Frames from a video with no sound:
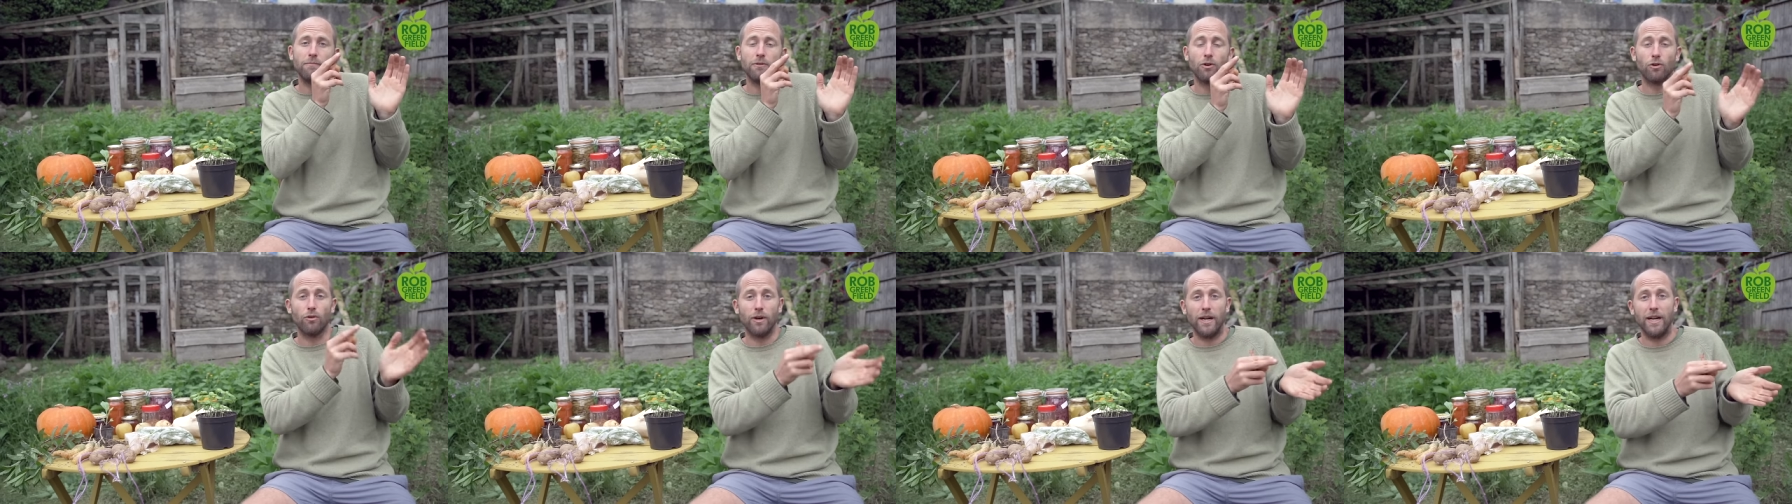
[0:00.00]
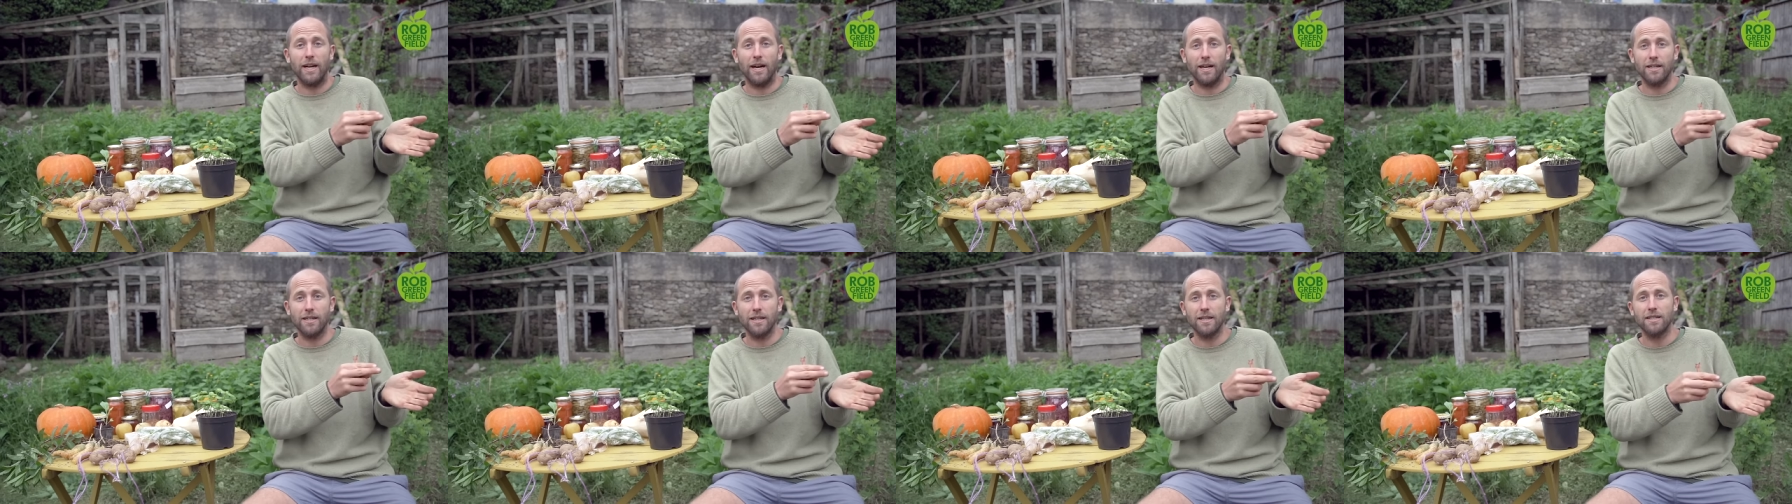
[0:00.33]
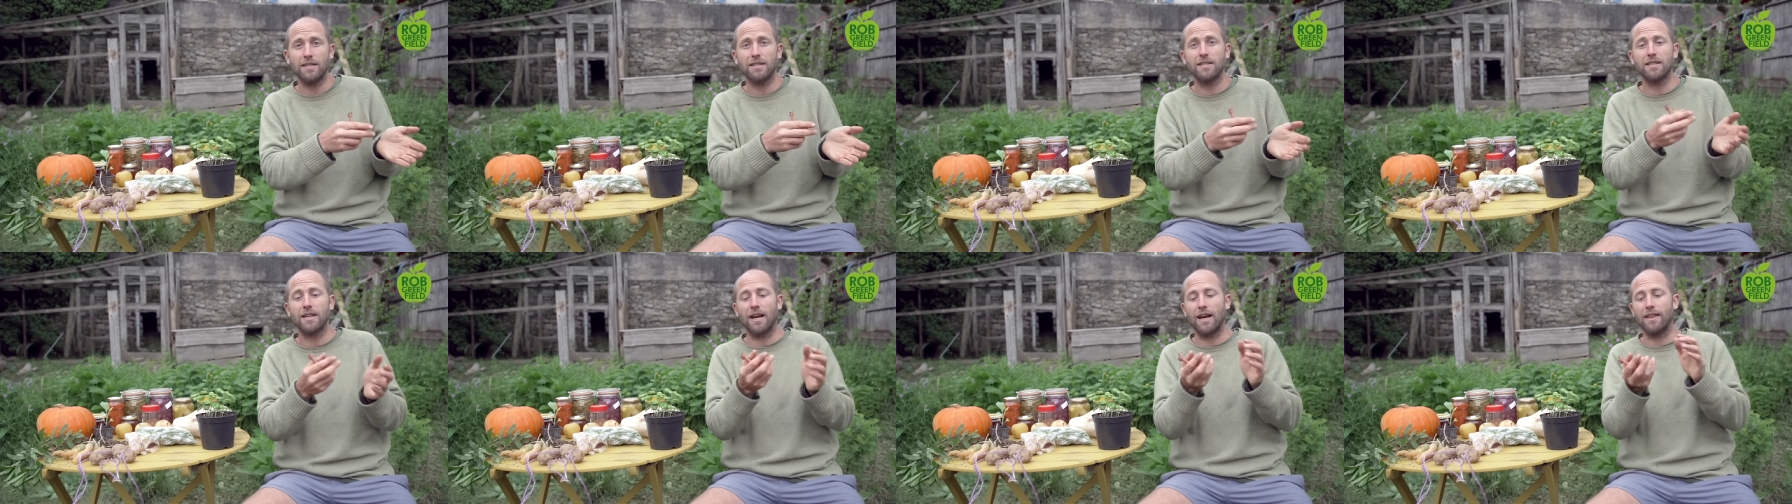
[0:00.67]
green
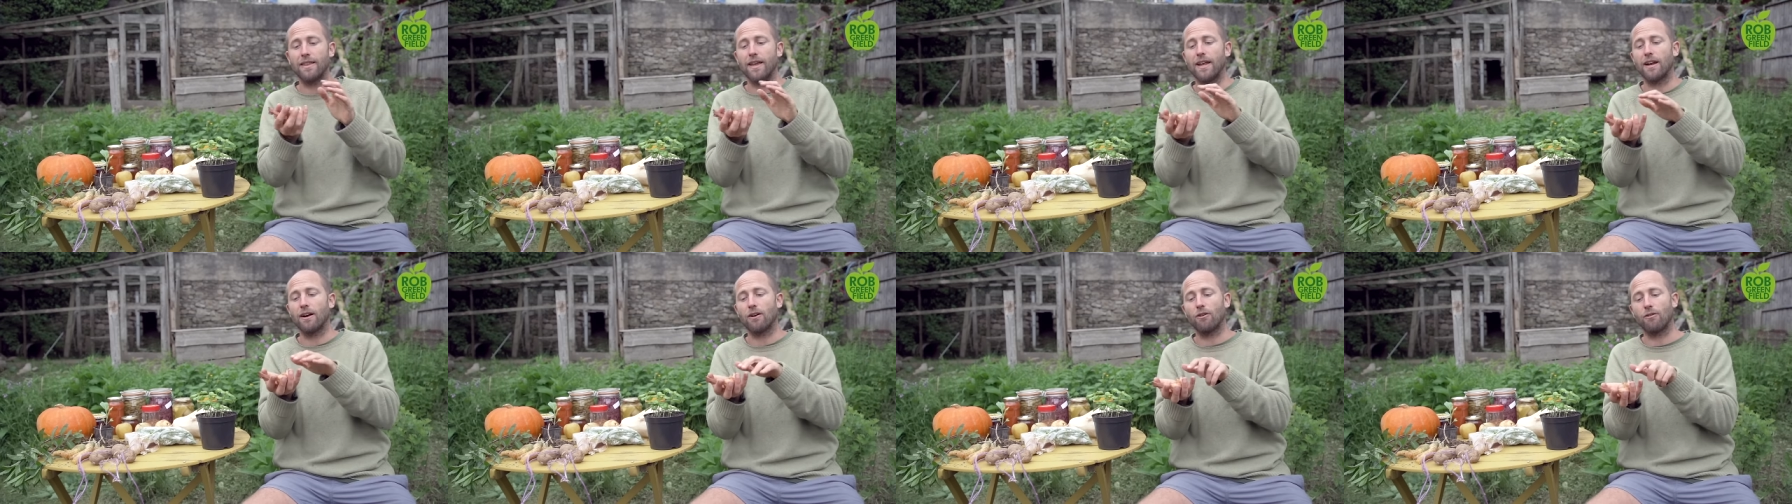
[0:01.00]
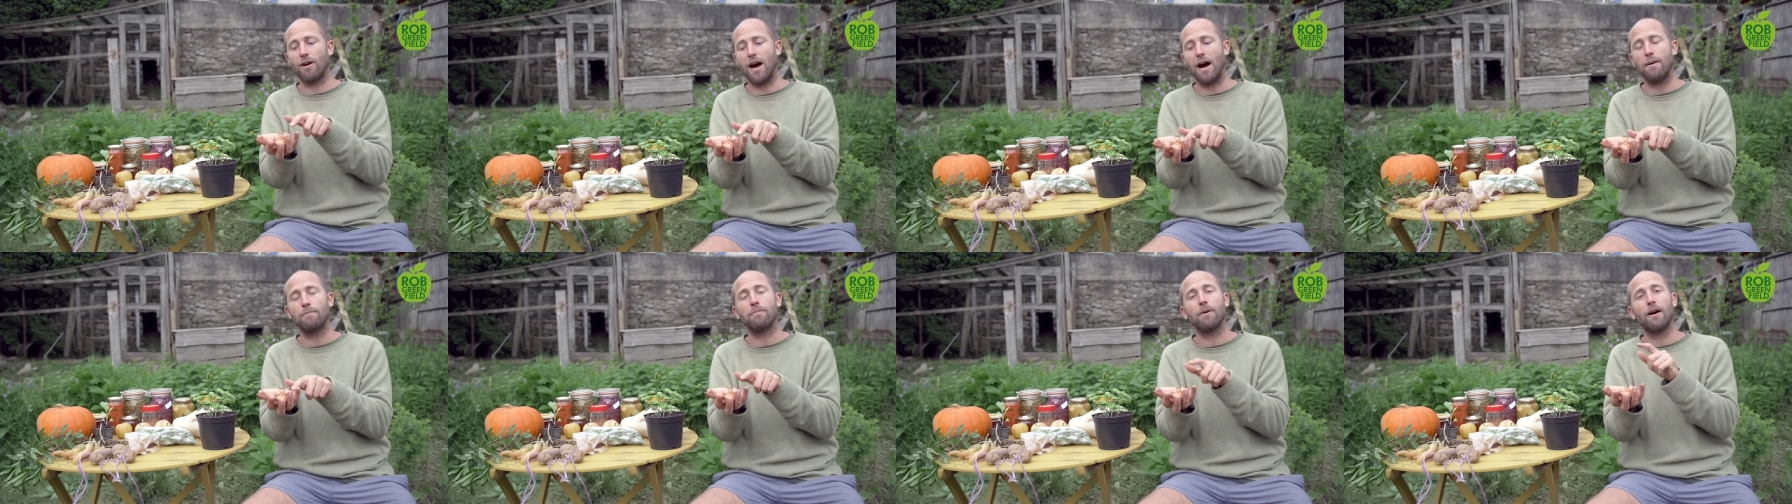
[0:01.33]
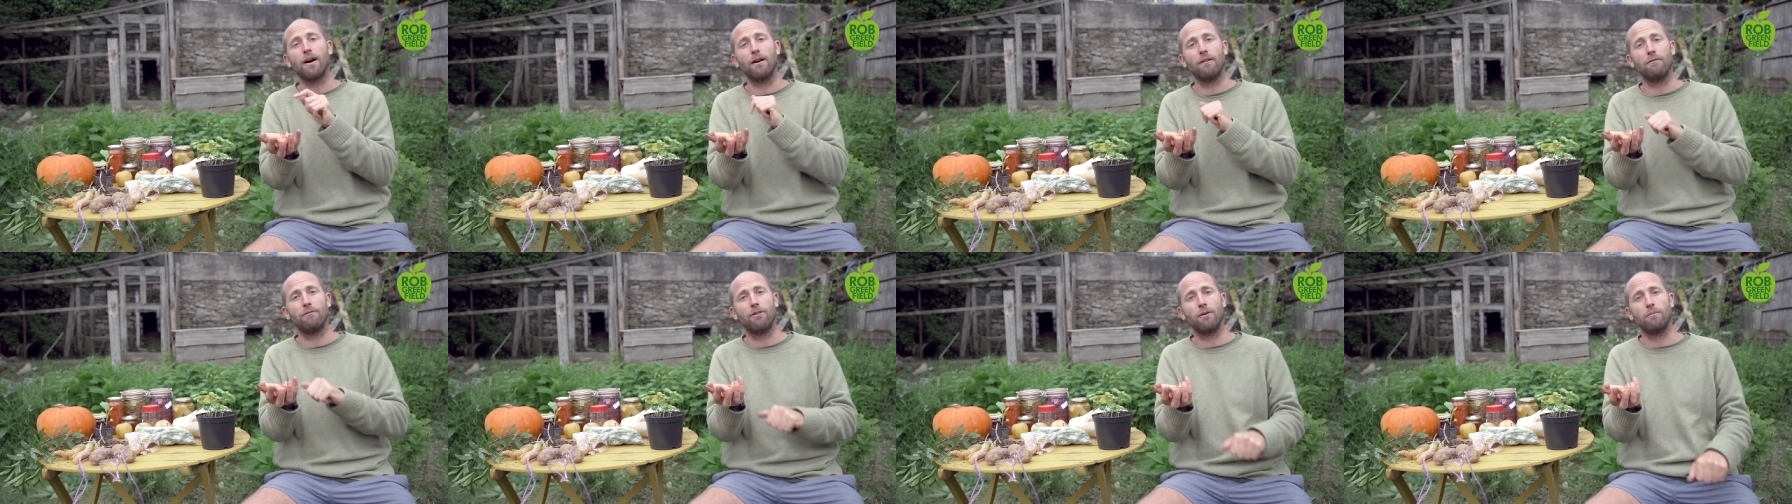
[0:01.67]
onions and then a crop
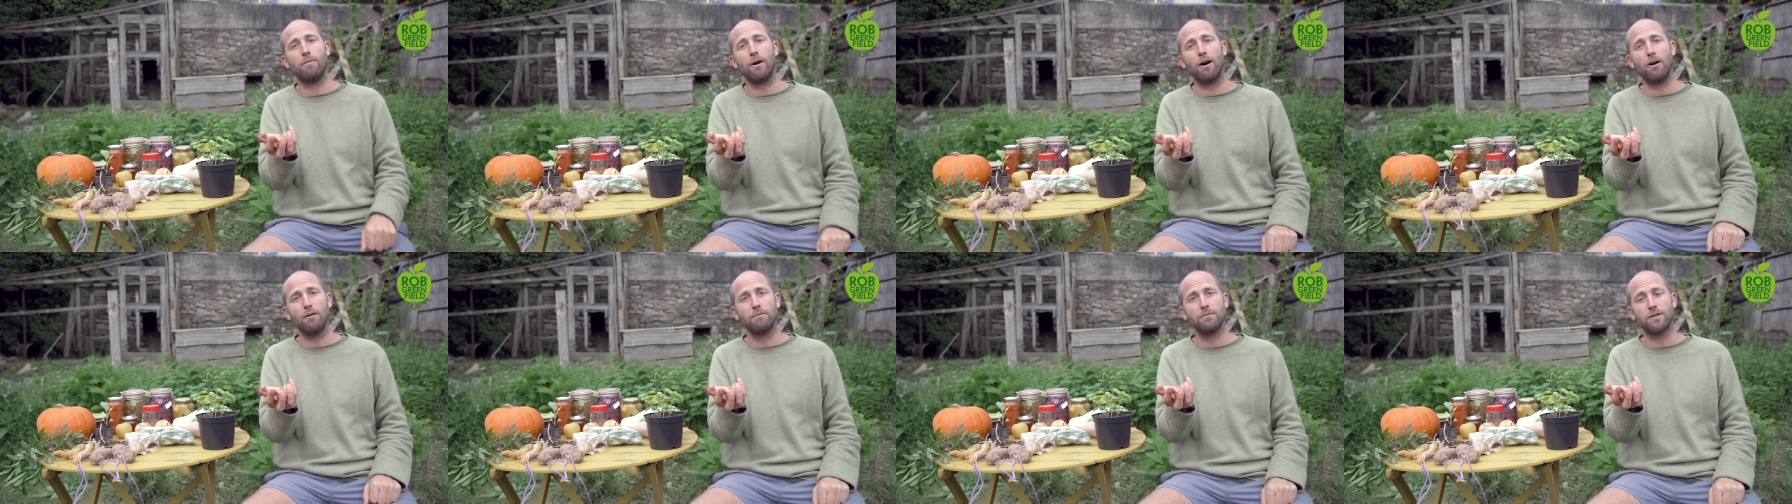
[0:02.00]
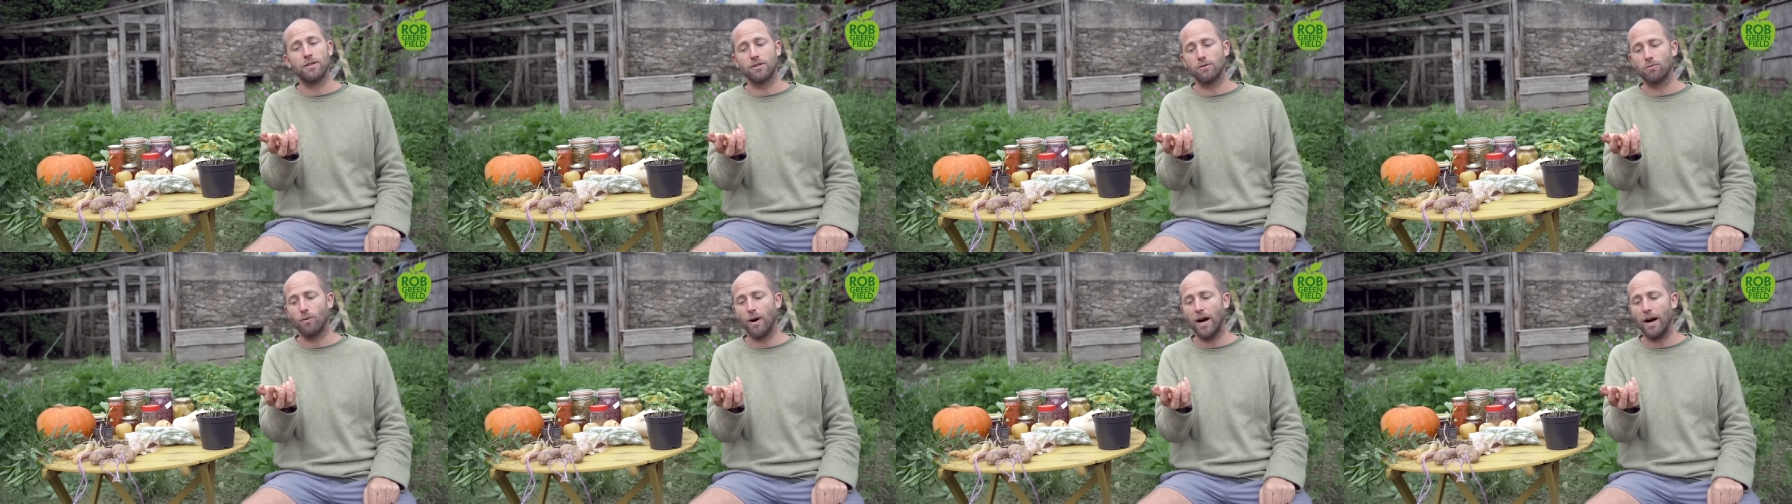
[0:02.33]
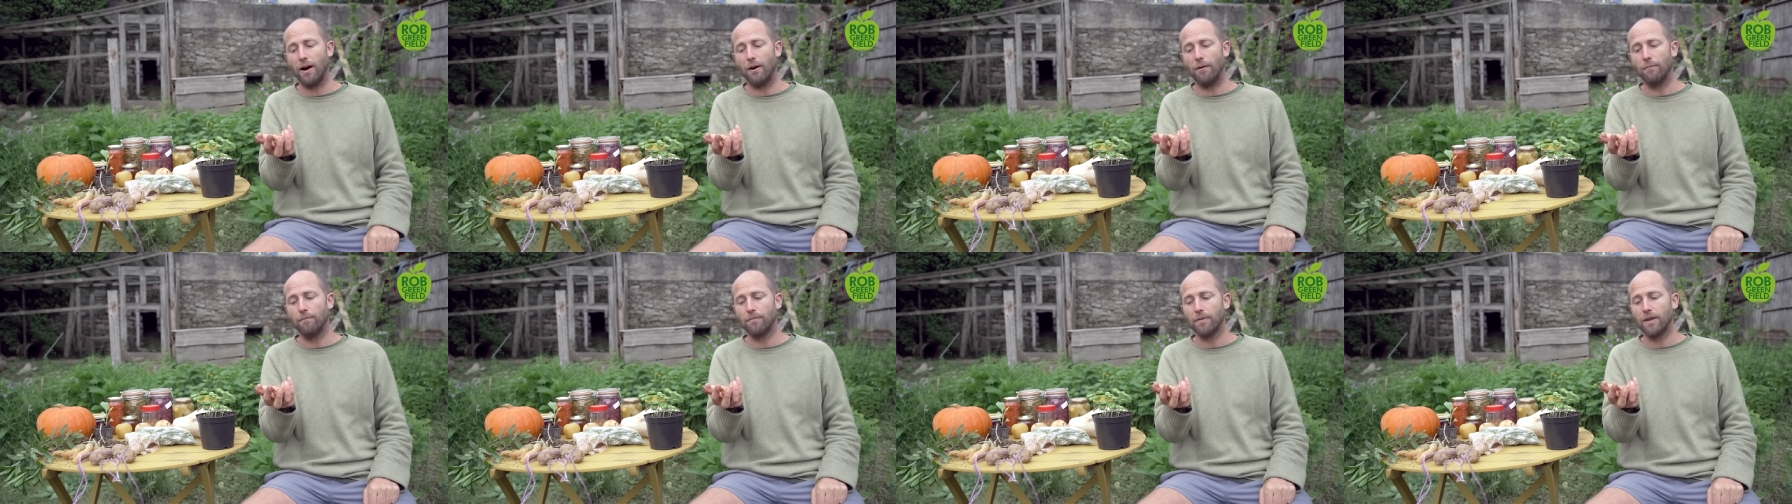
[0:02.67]
of the bulbs as
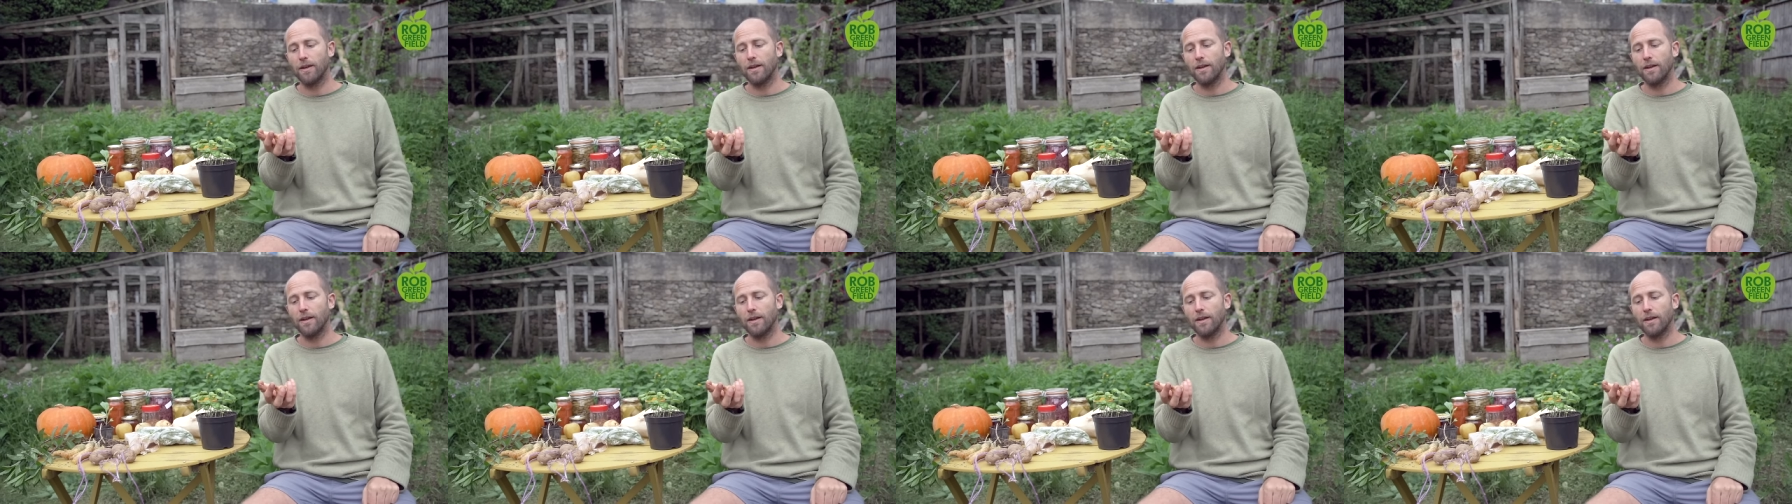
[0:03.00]
well.